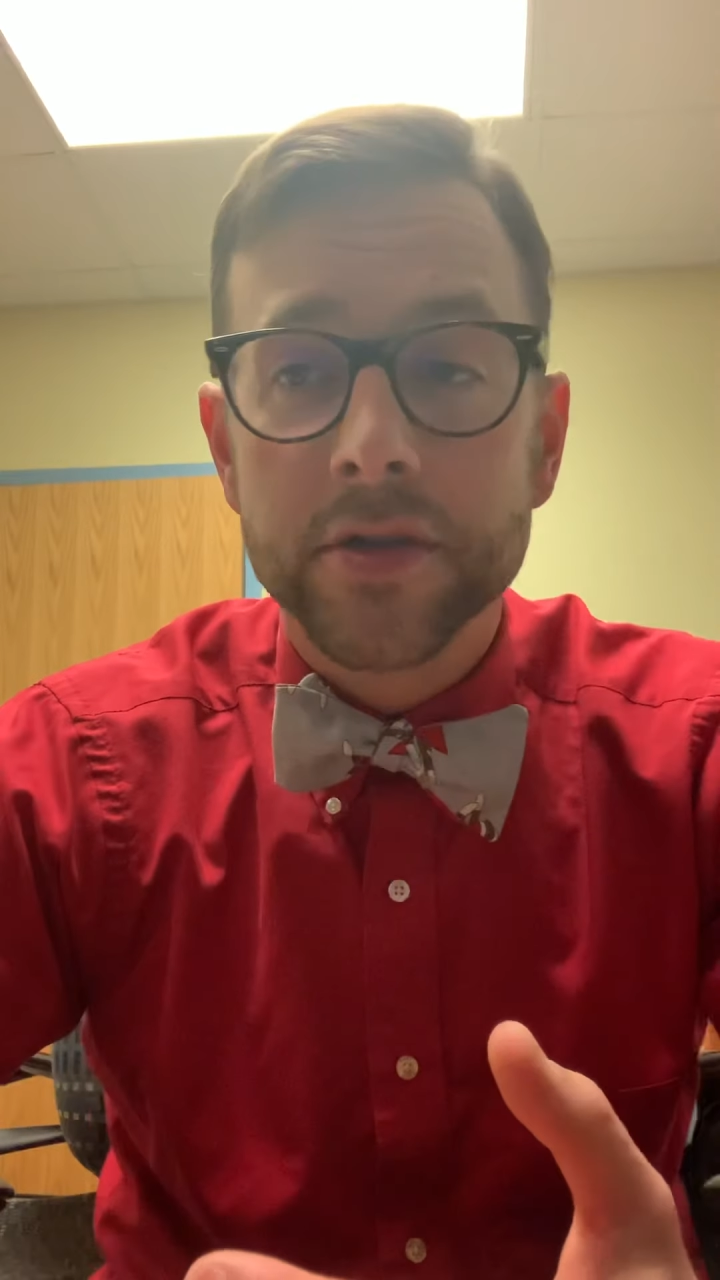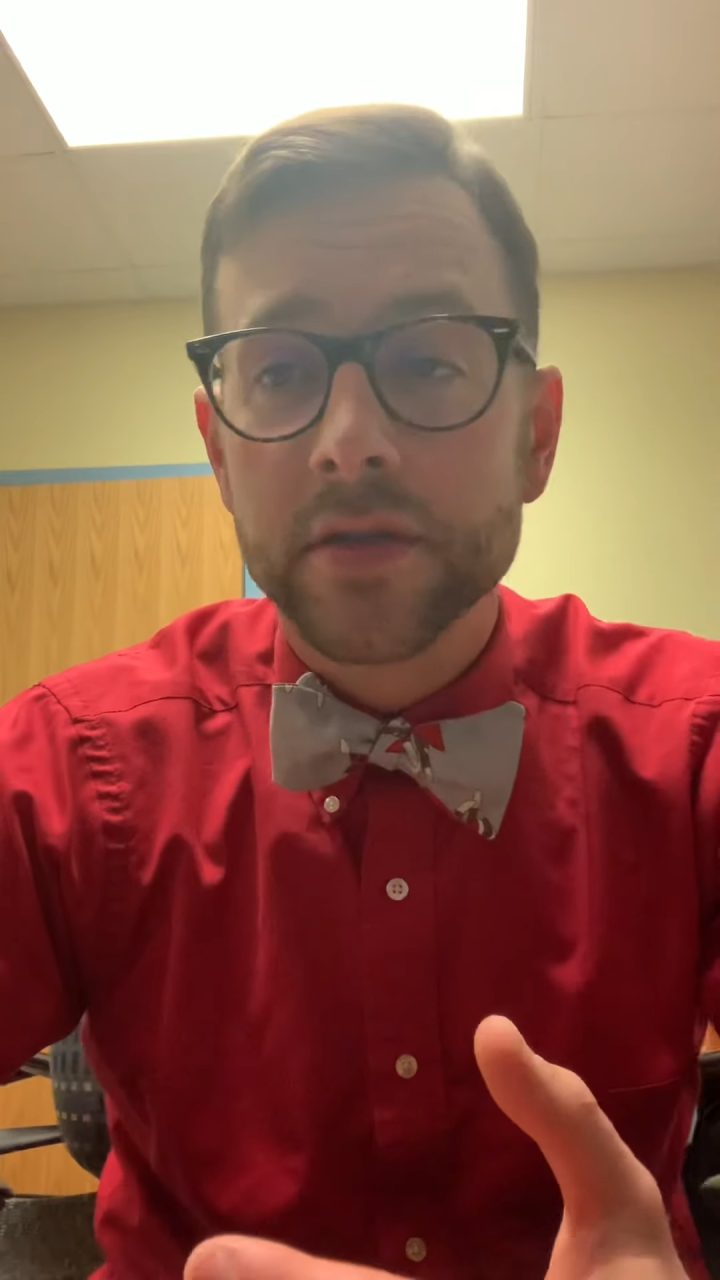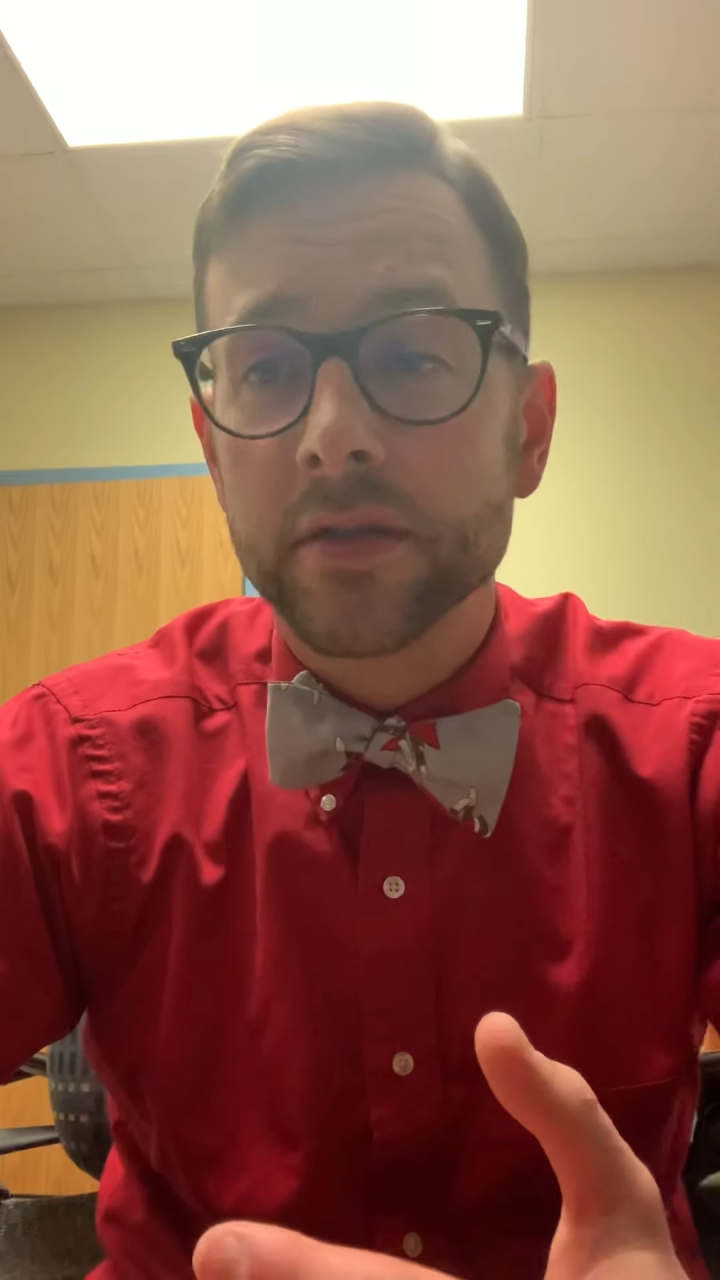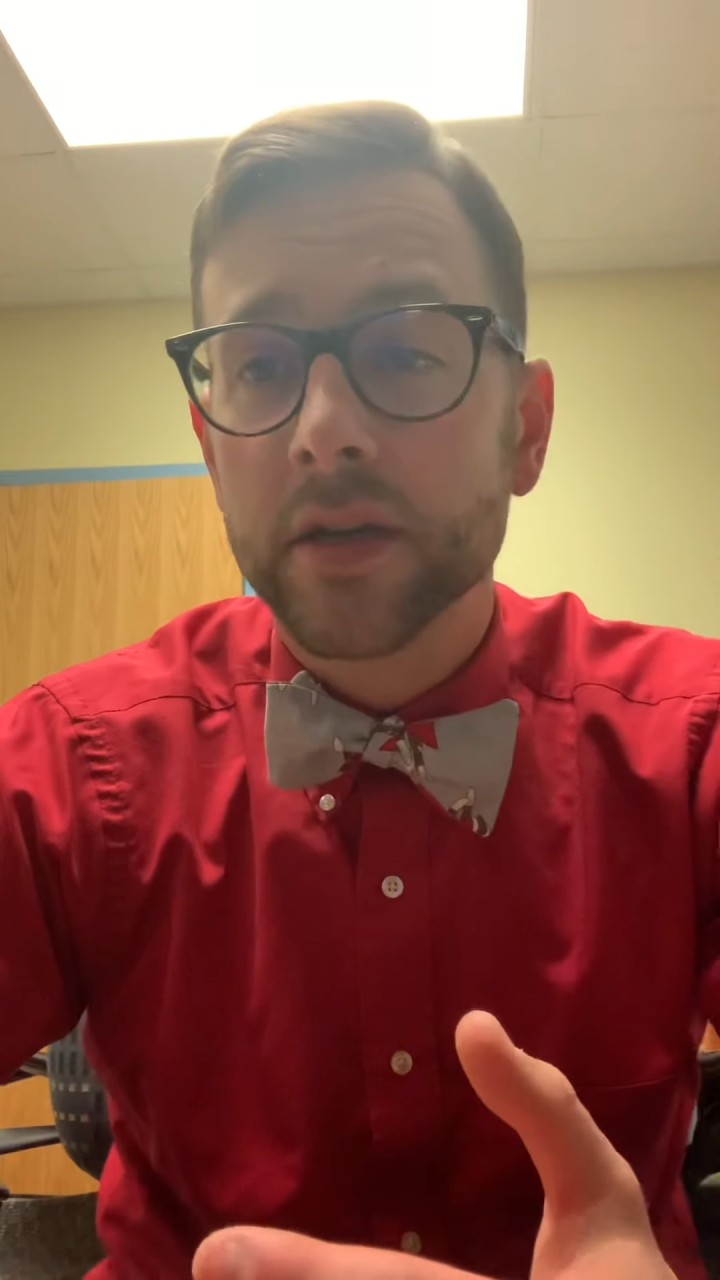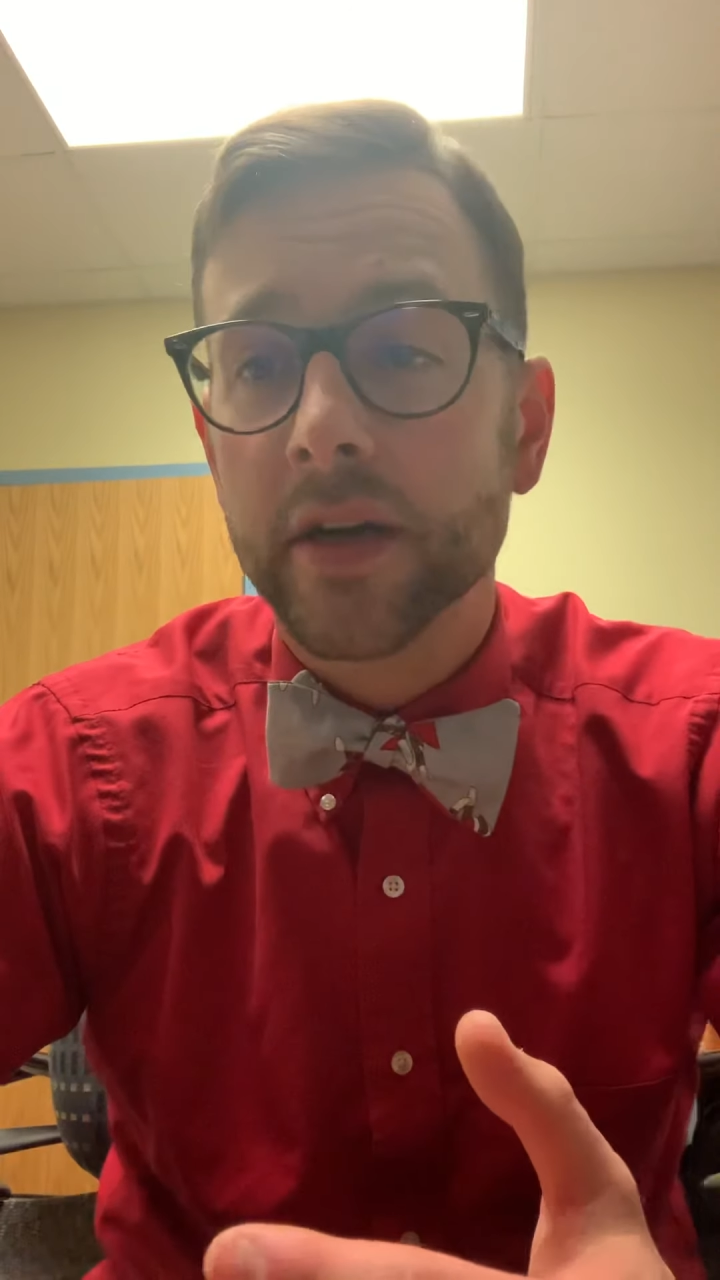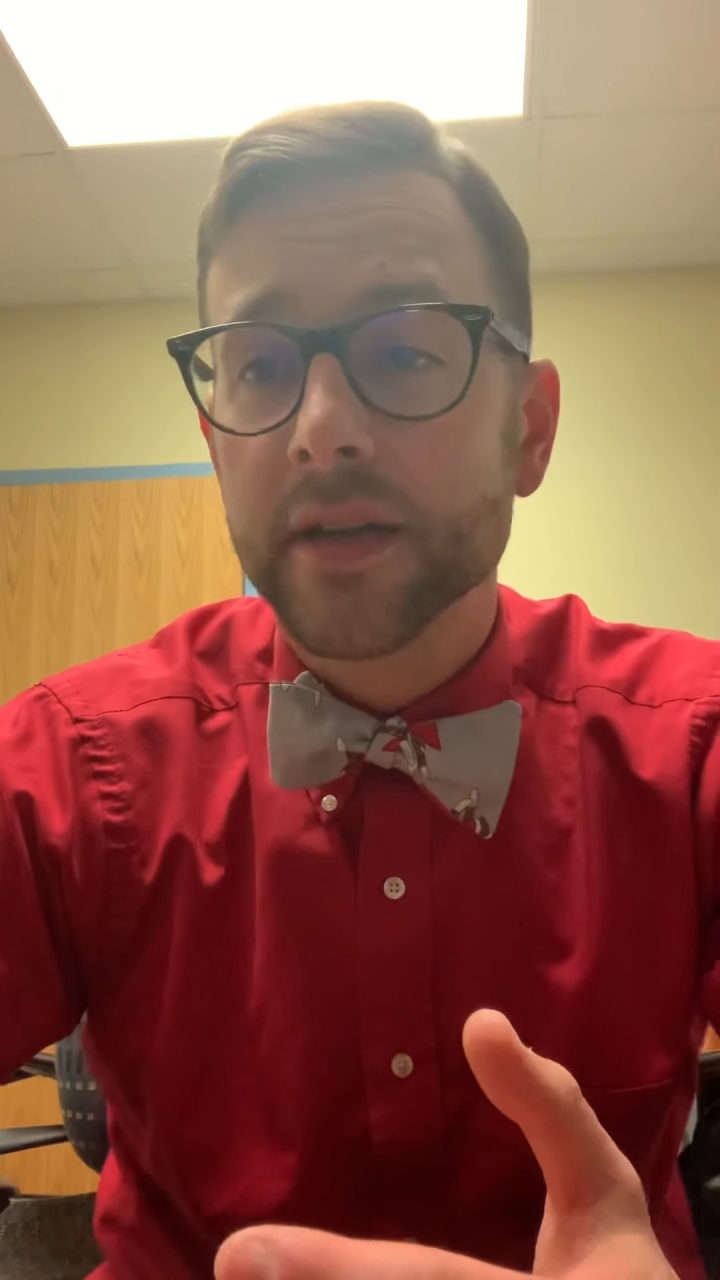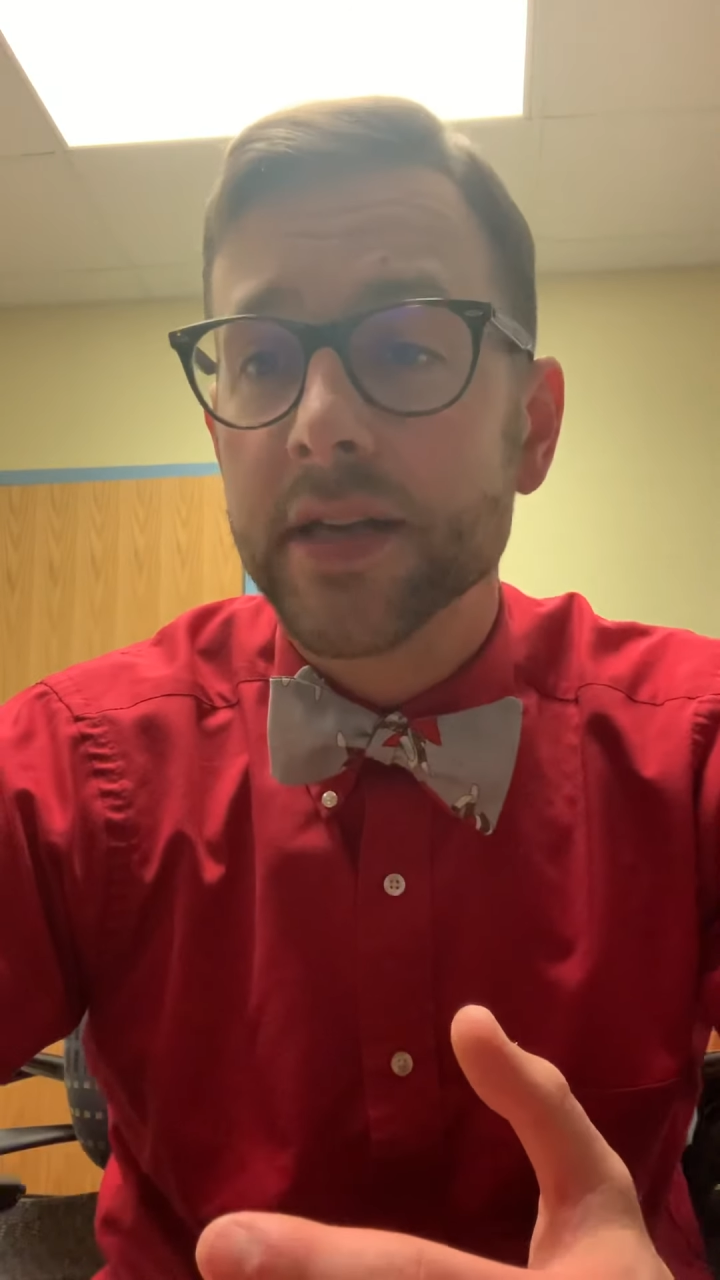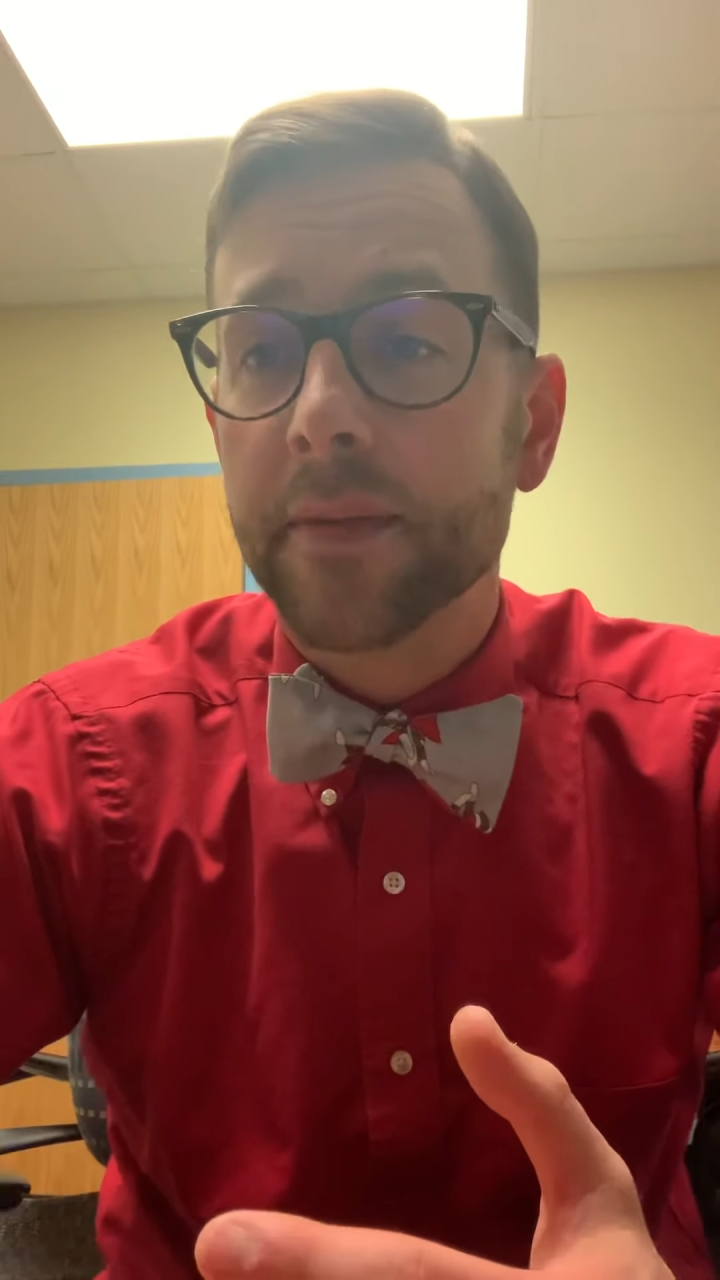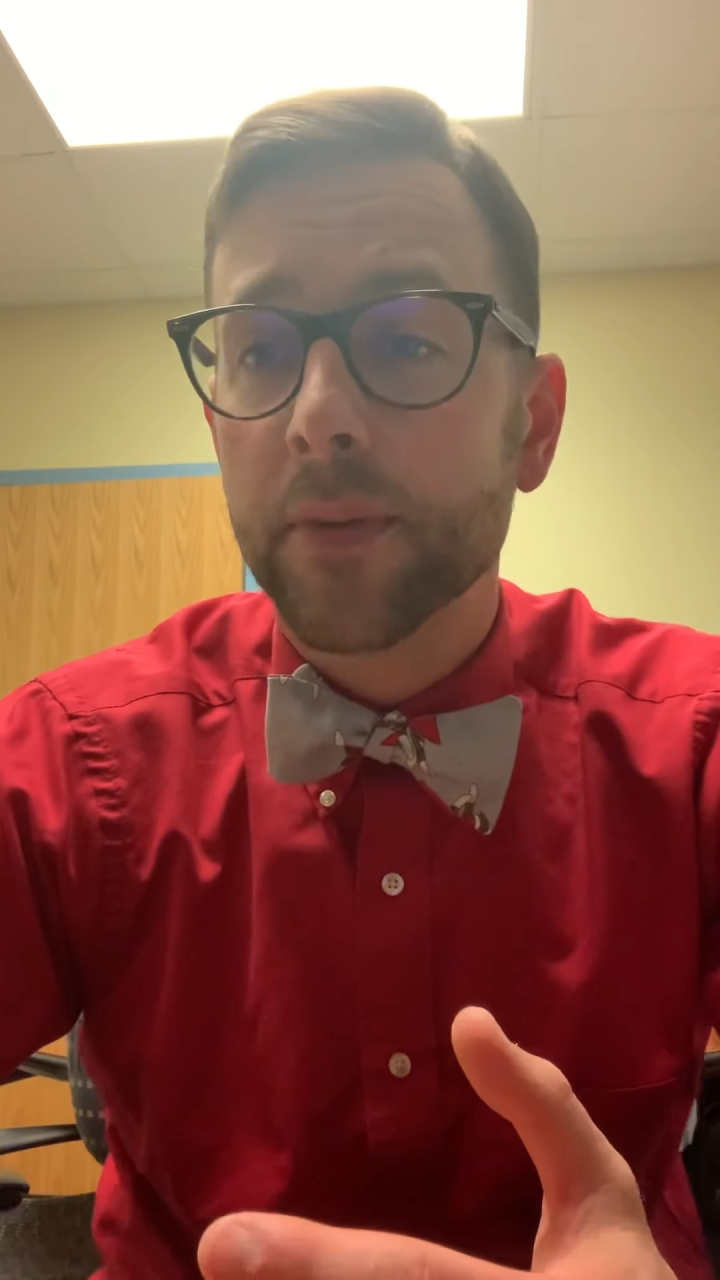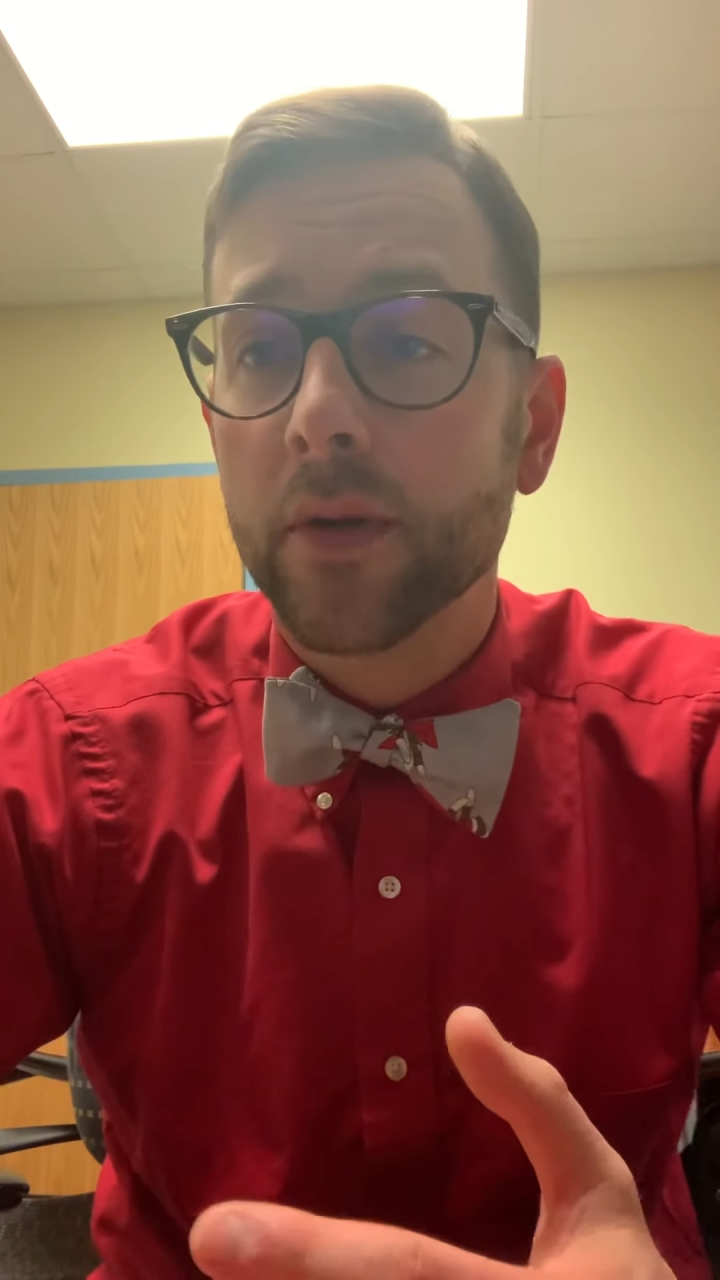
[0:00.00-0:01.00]
is a good
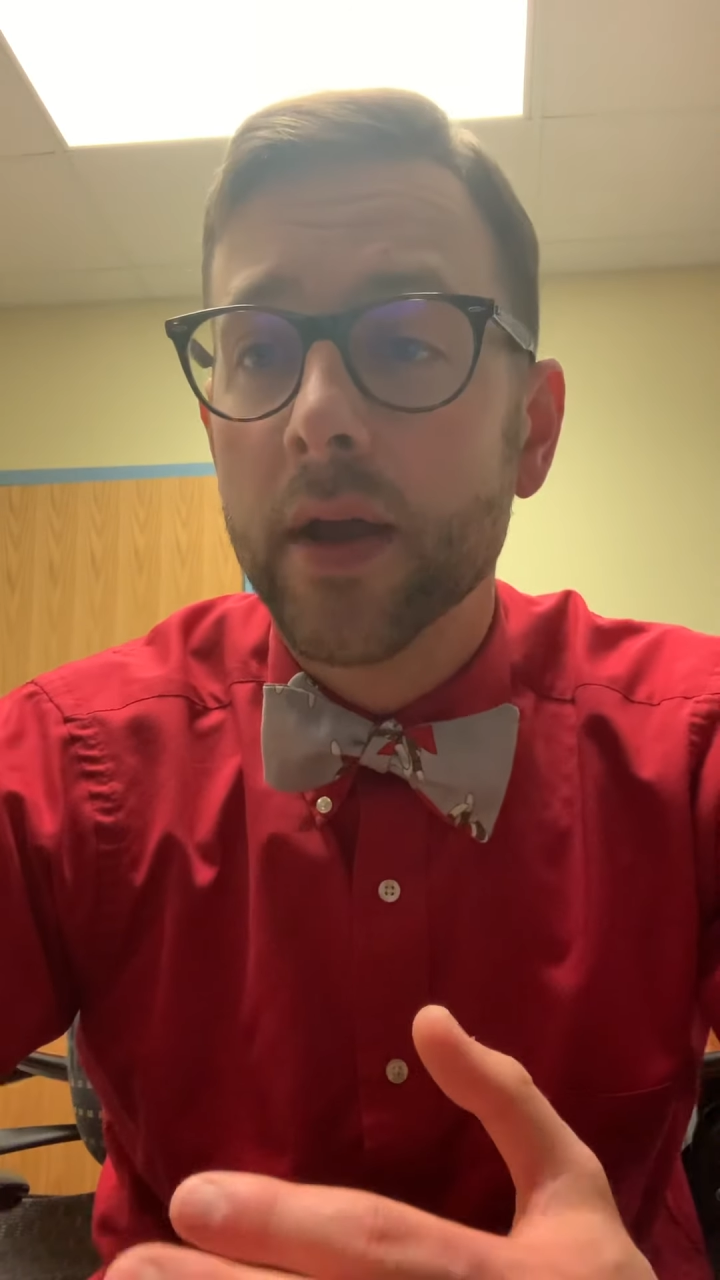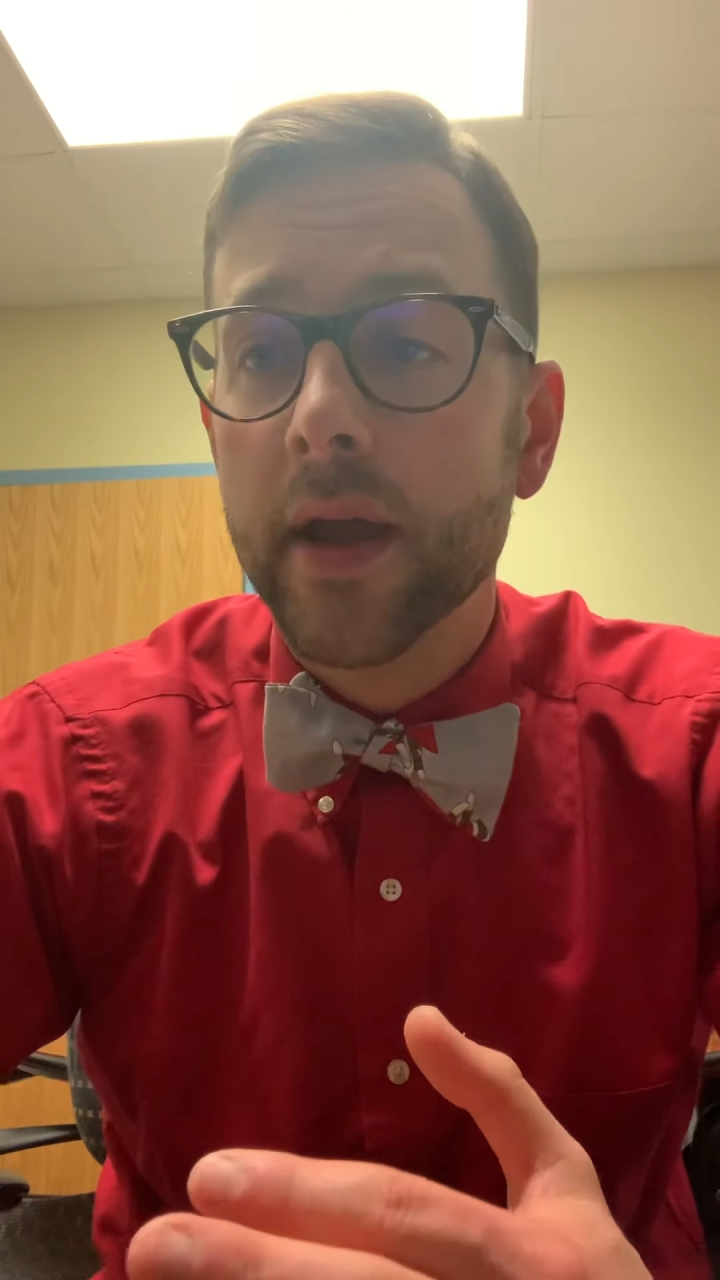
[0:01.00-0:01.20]
example.